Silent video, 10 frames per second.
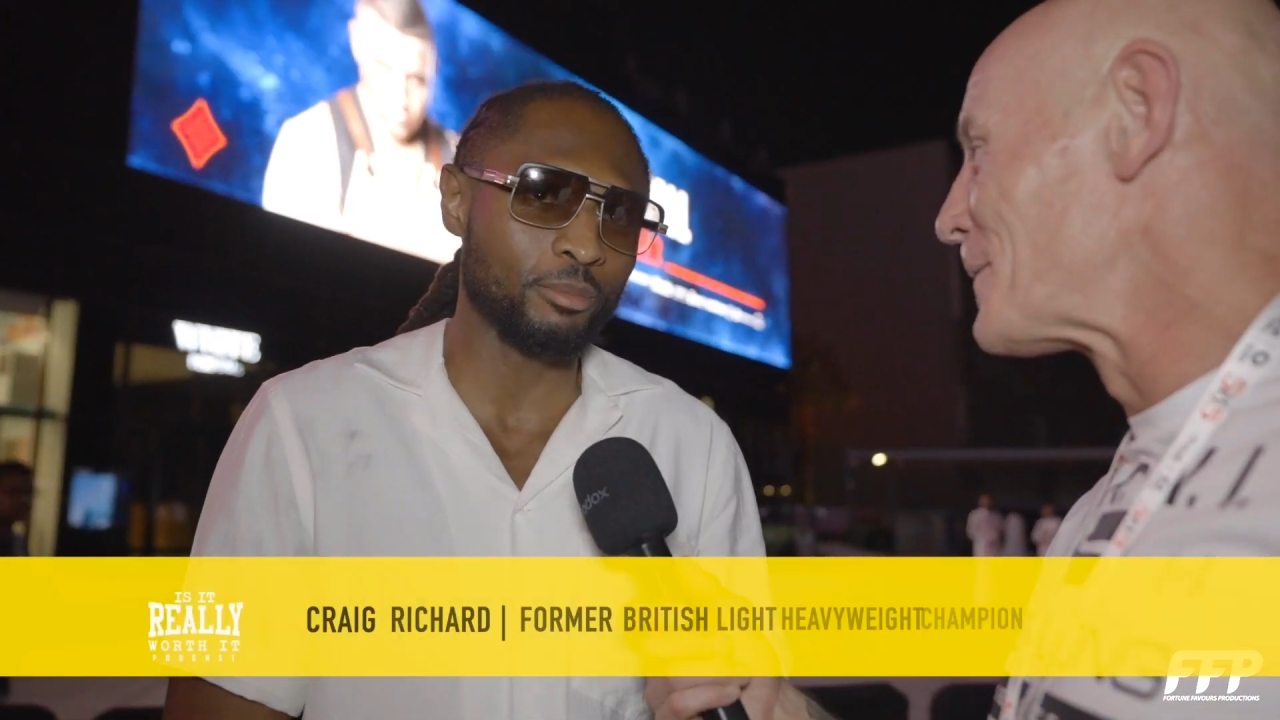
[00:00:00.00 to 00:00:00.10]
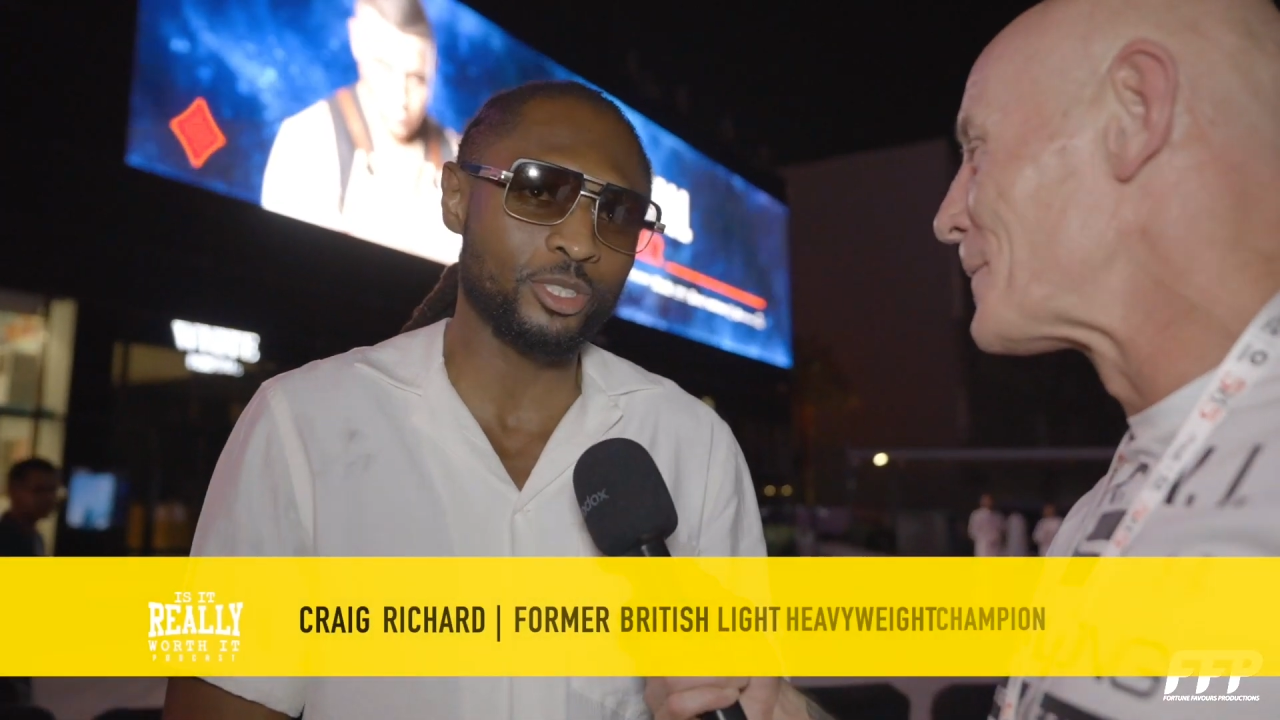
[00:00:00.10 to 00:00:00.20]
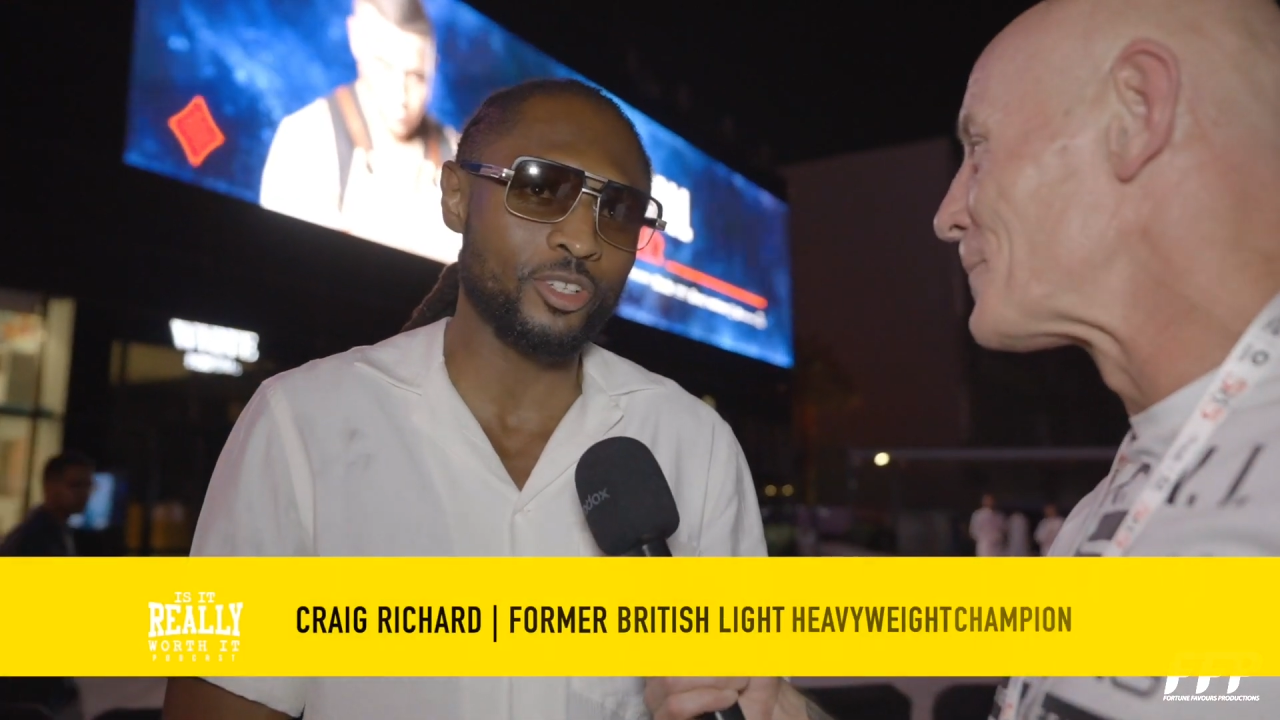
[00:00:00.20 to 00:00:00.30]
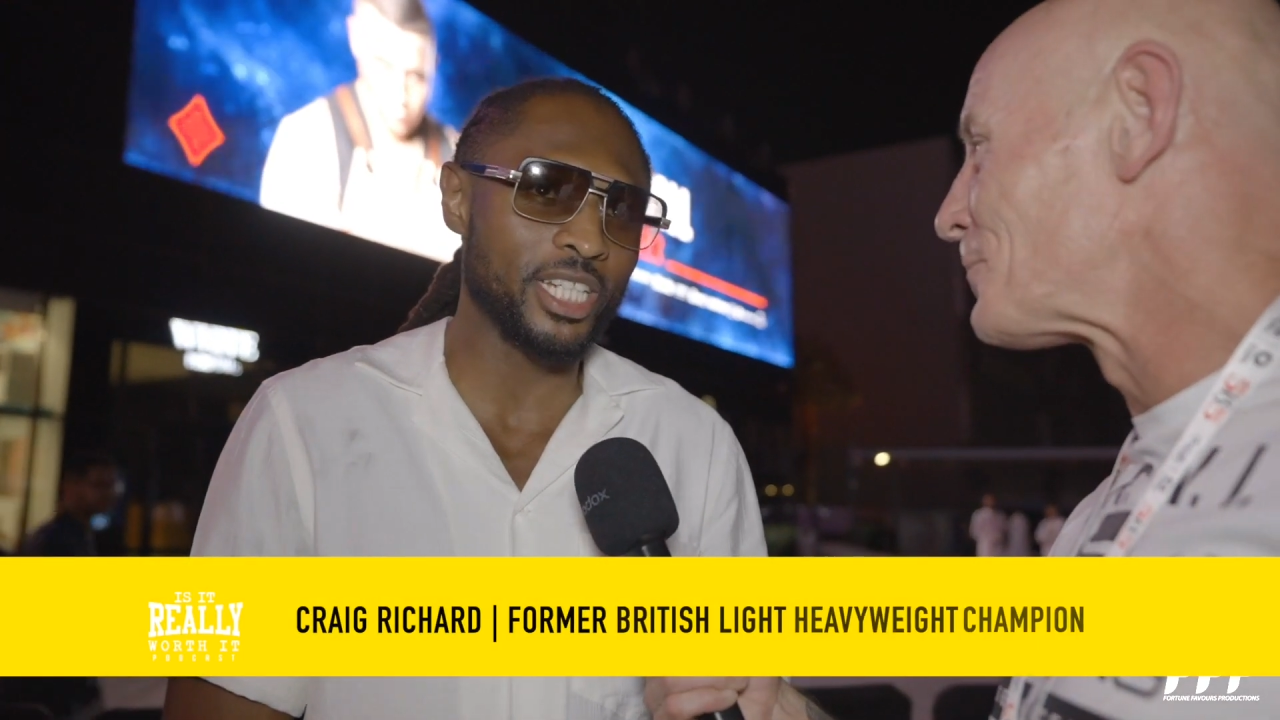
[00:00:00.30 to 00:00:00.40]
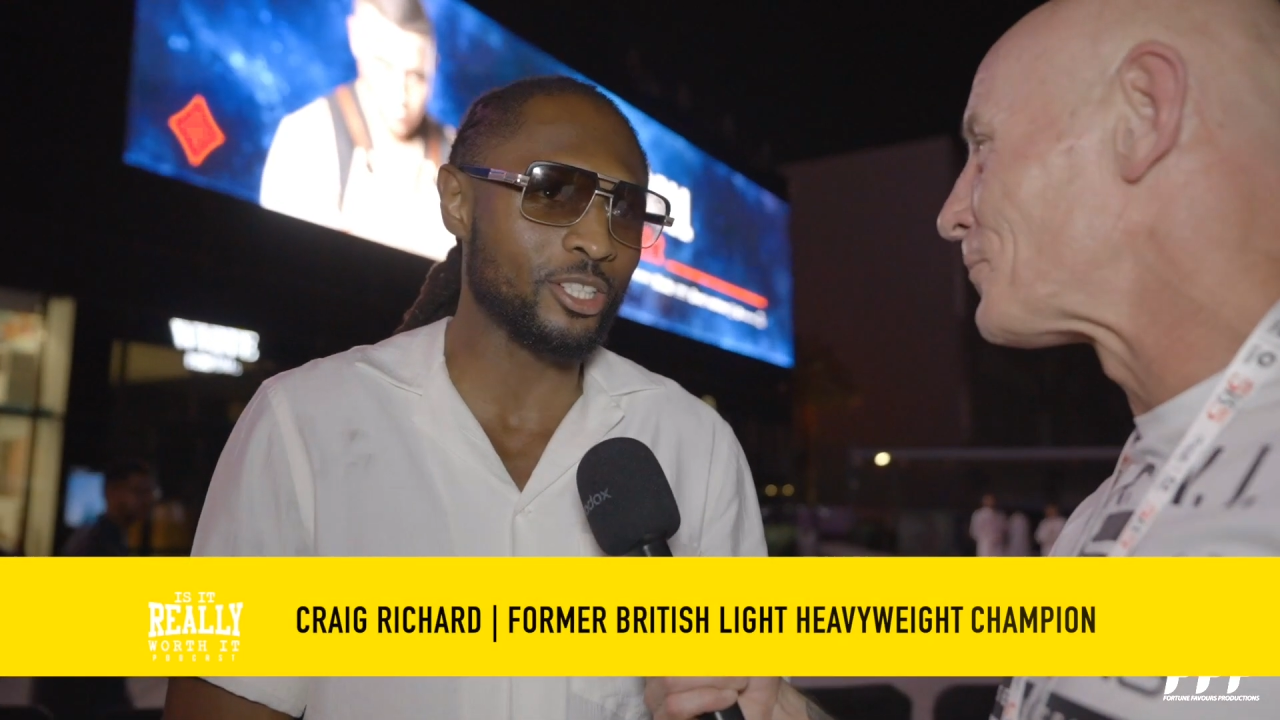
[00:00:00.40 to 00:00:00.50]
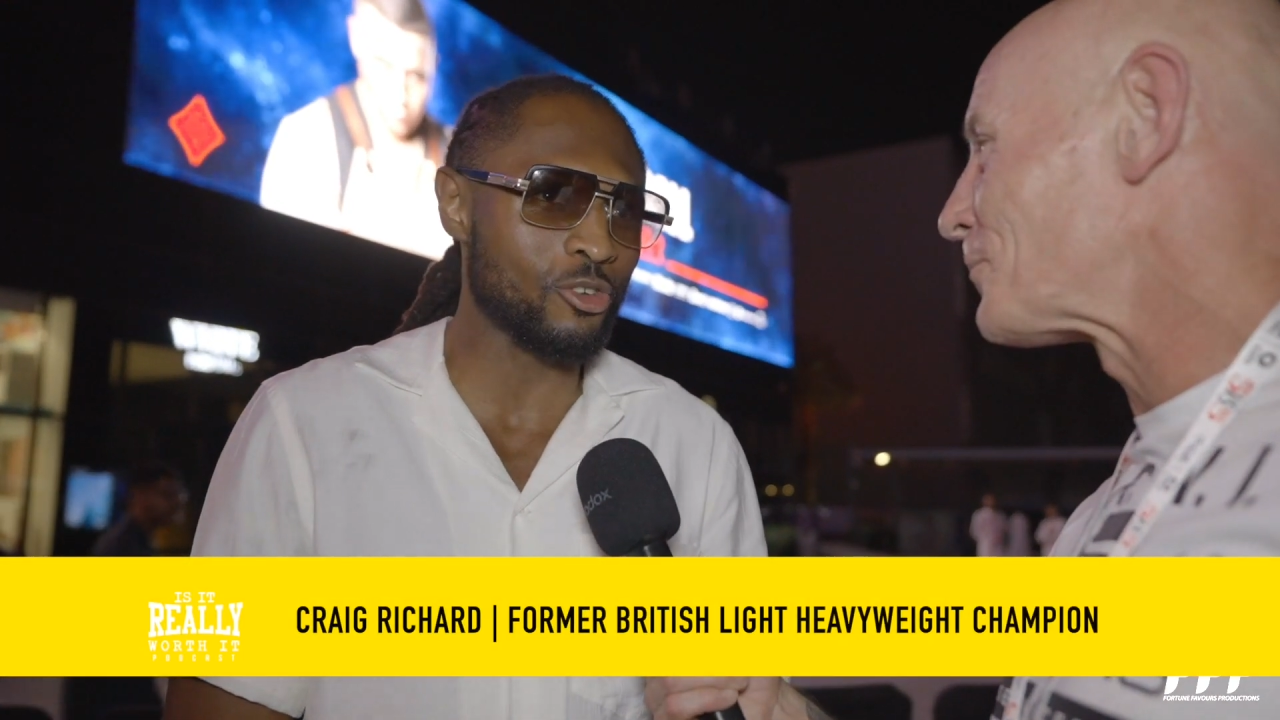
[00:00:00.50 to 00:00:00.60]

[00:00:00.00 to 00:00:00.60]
I'm just ready to